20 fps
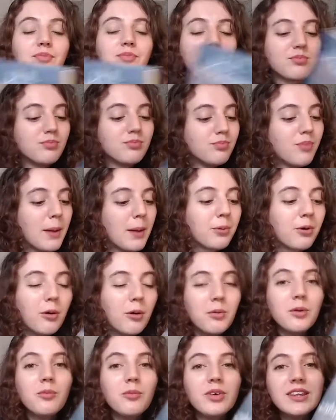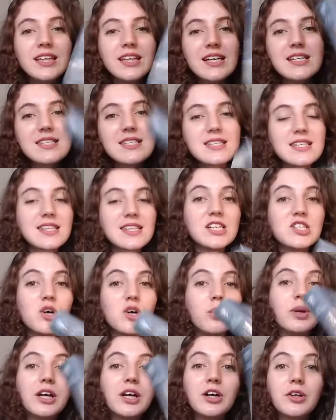My problem with these is that they
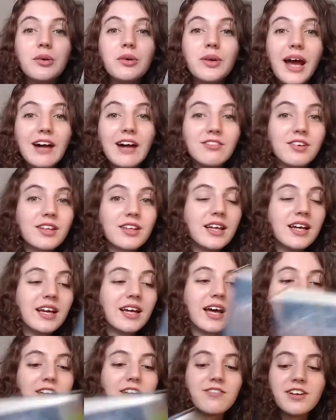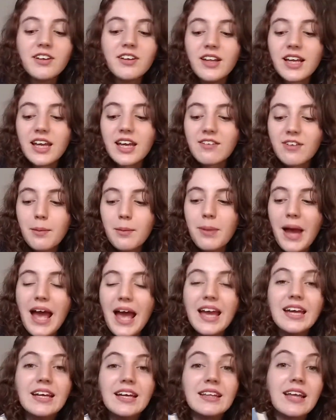don't include everything, and I feel like if I'm
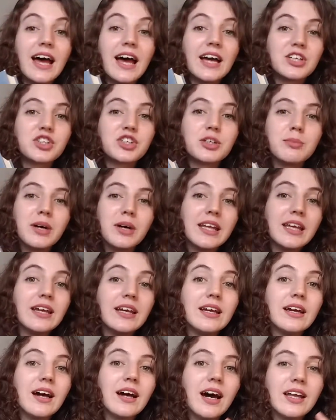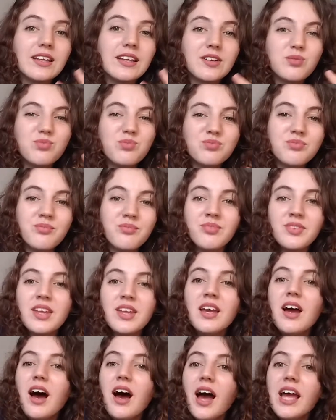paying the extra money,
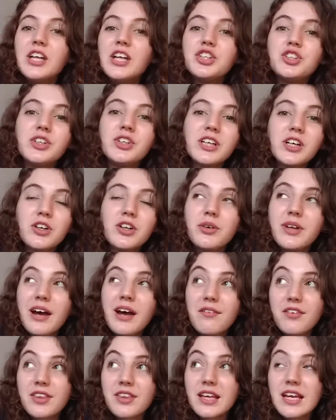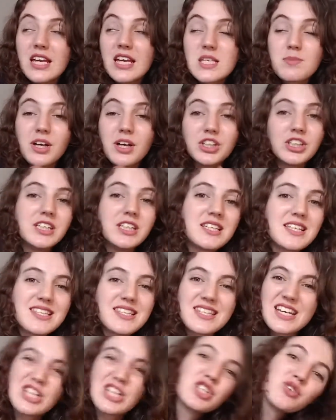it should include everything, especially since
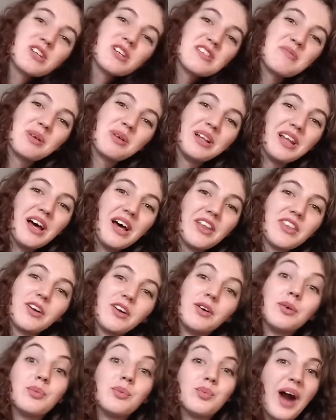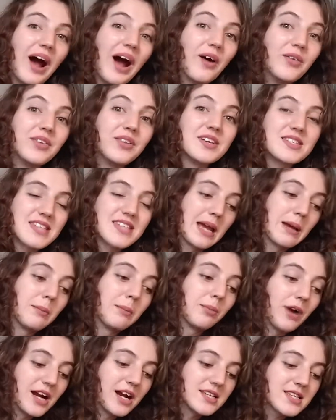the histories of Middle-earth are around the same
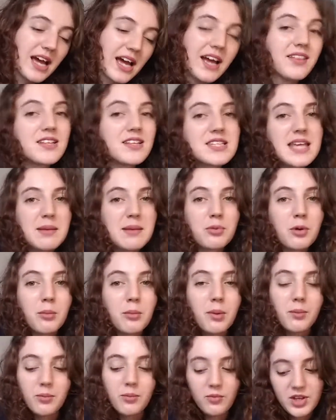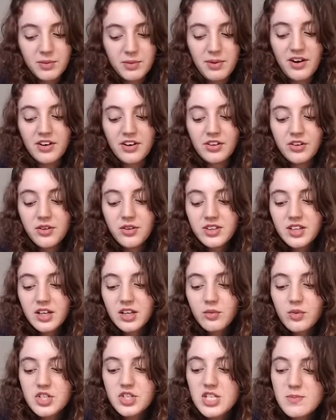price. I had the same problem with Beren and
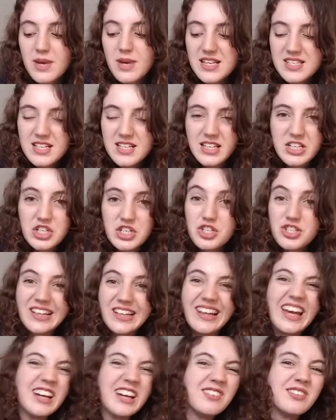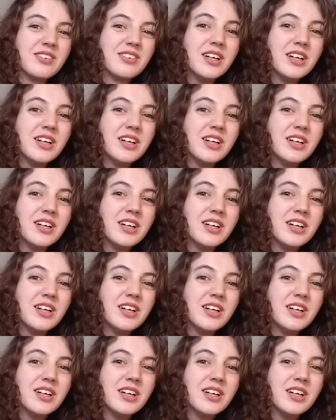Luthien, which is basically just the Lay of